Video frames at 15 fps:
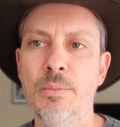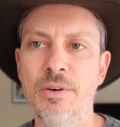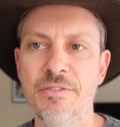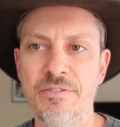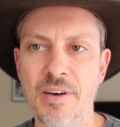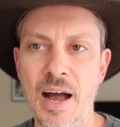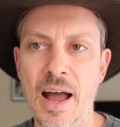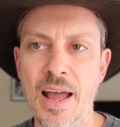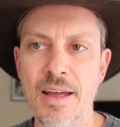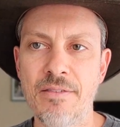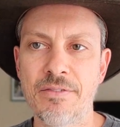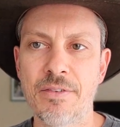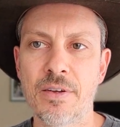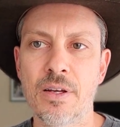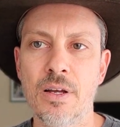Number
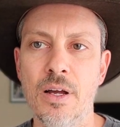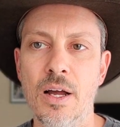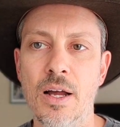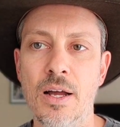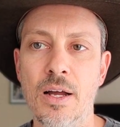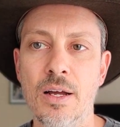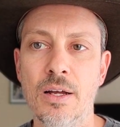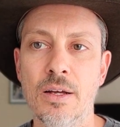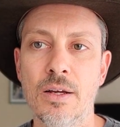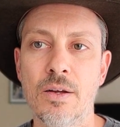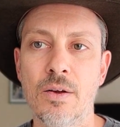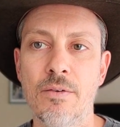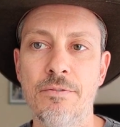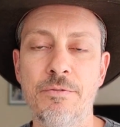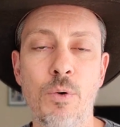
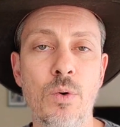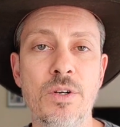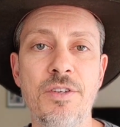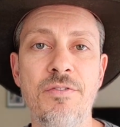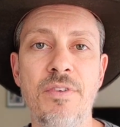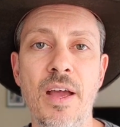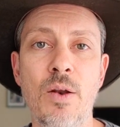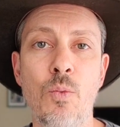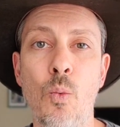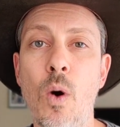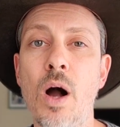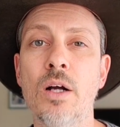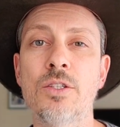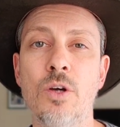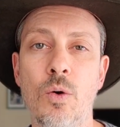5, Forrest
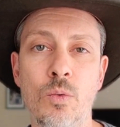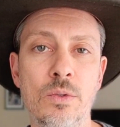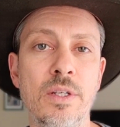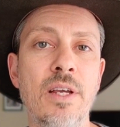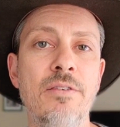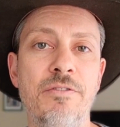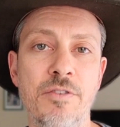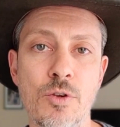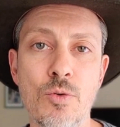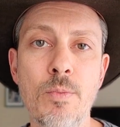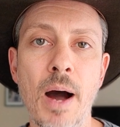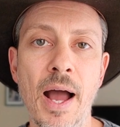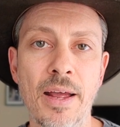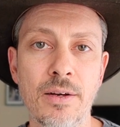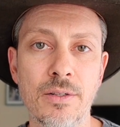Fenn walked only a
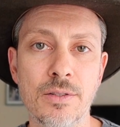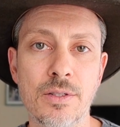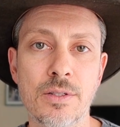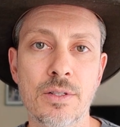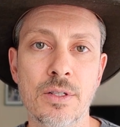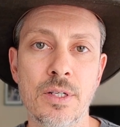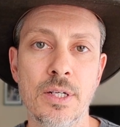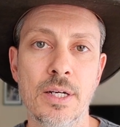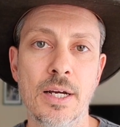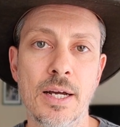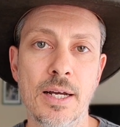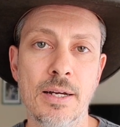few miles.